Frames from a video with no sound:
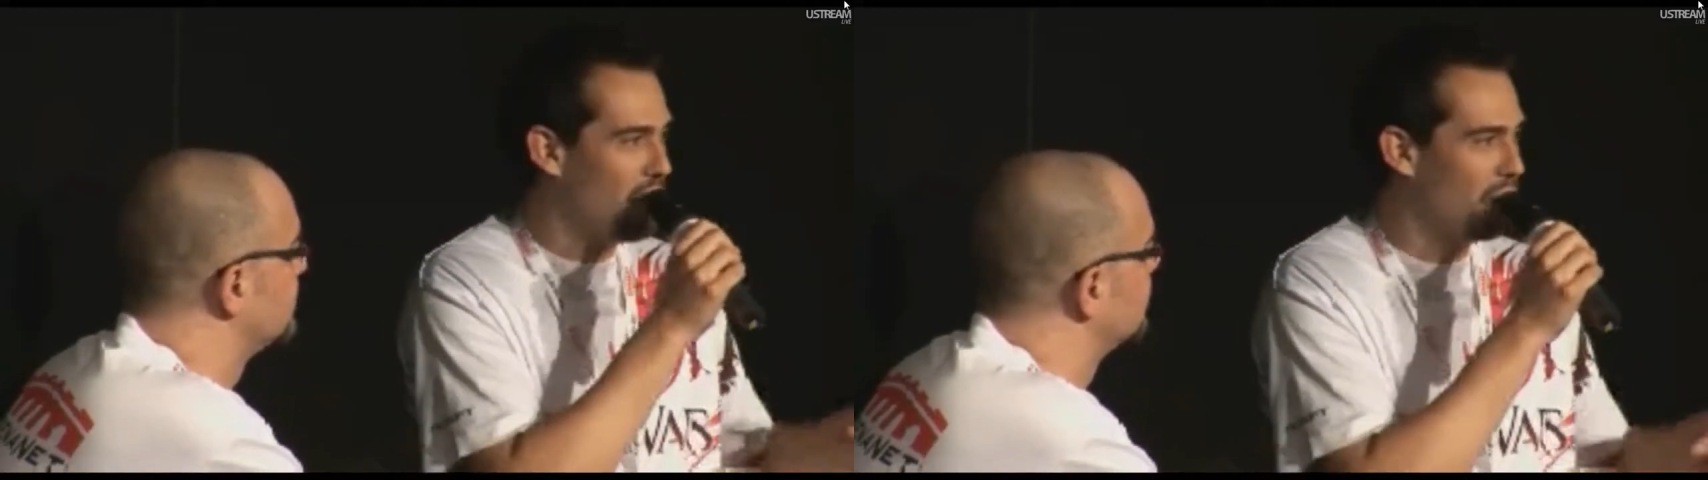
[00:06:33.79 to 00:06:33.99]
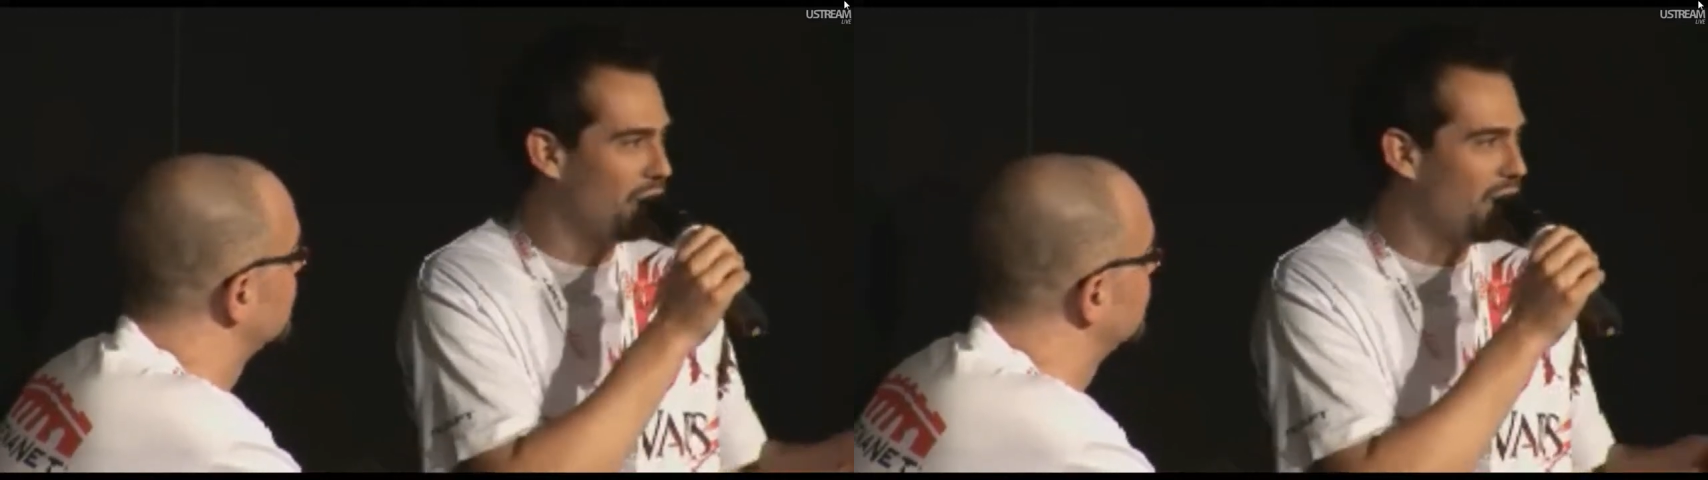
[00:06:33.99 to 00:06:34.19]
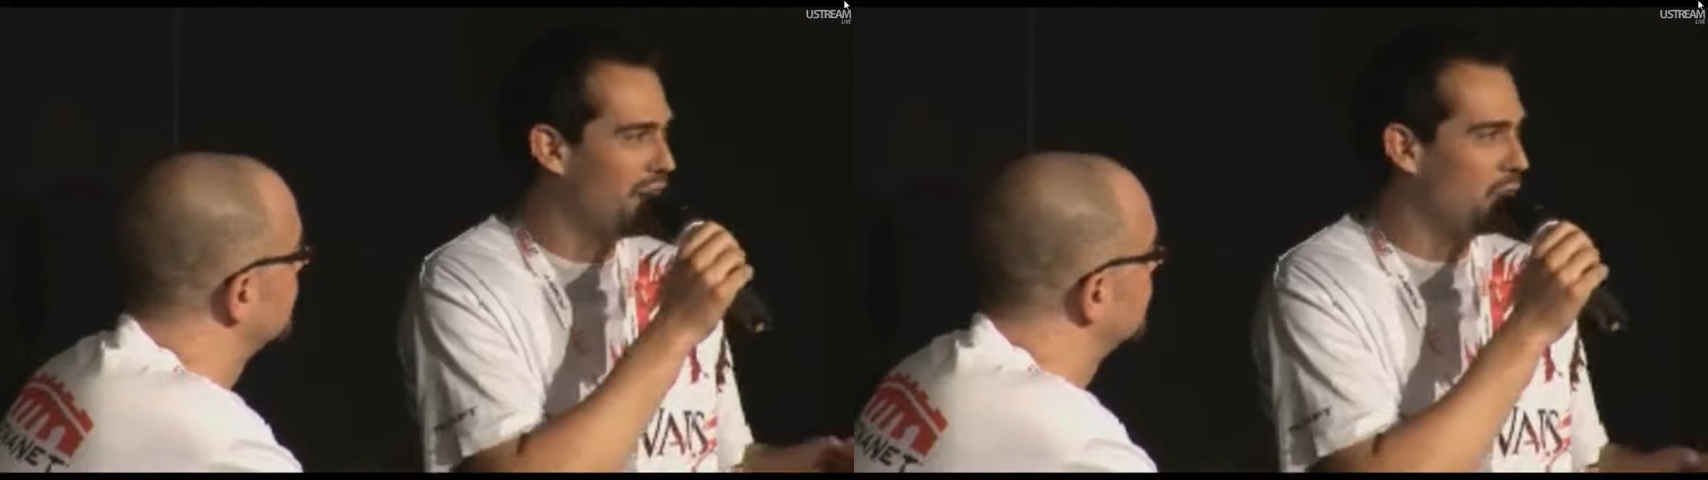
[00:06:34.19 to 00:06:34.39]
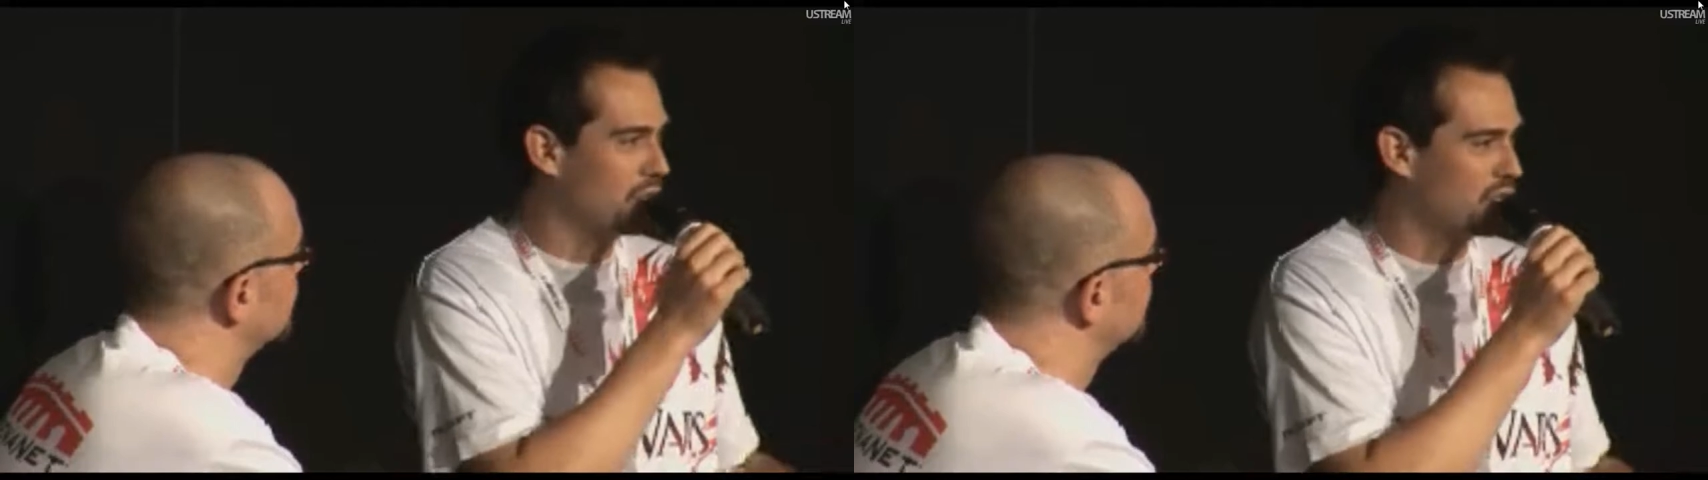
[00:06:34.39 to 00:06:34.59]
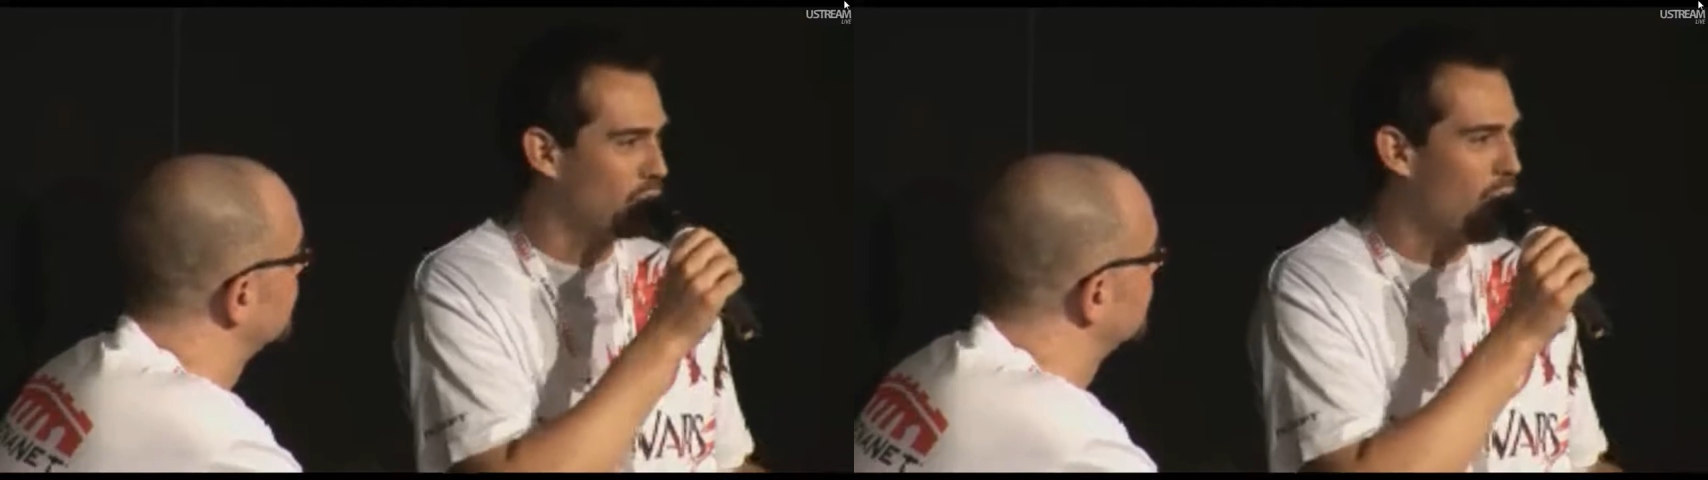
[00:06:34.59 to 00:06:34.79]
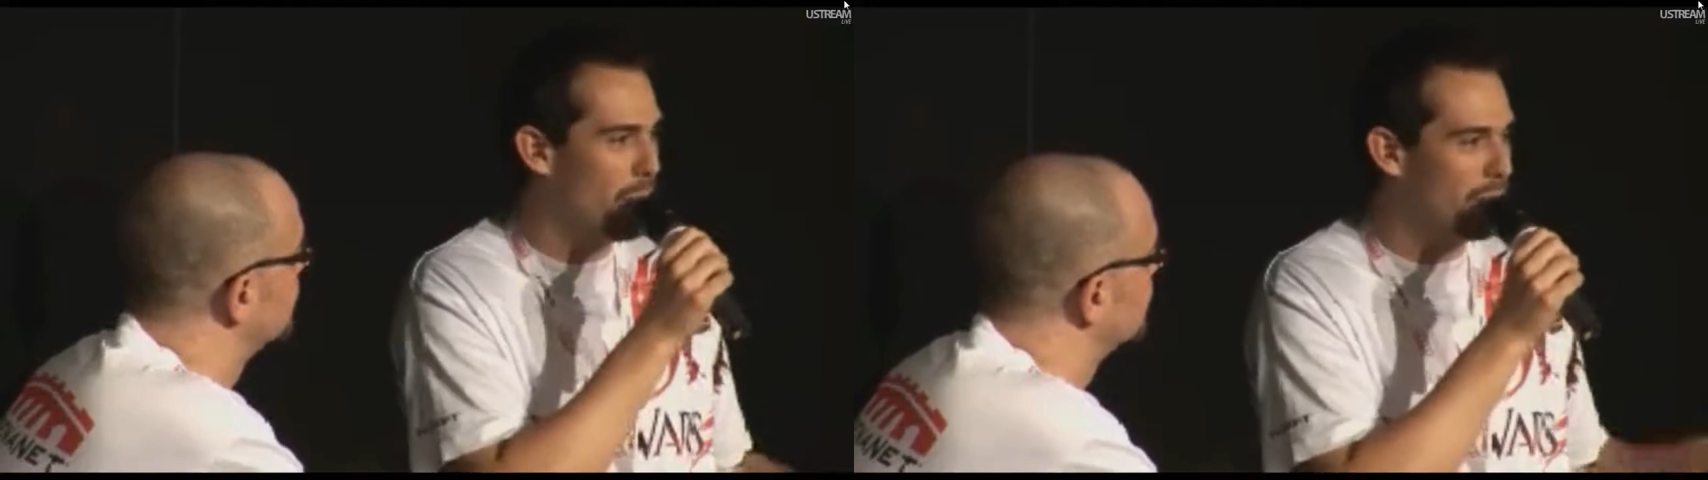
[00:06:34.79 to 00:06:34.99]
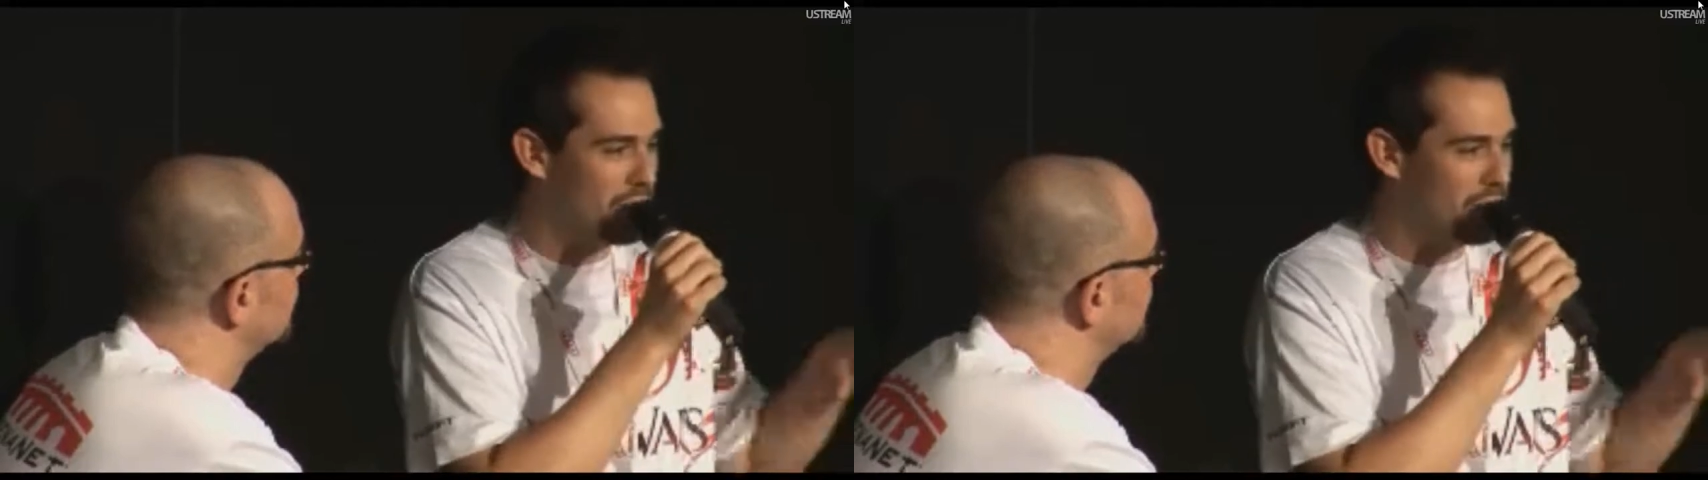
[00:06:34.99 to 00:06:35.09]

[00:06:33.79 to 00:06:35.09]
over into a swamp,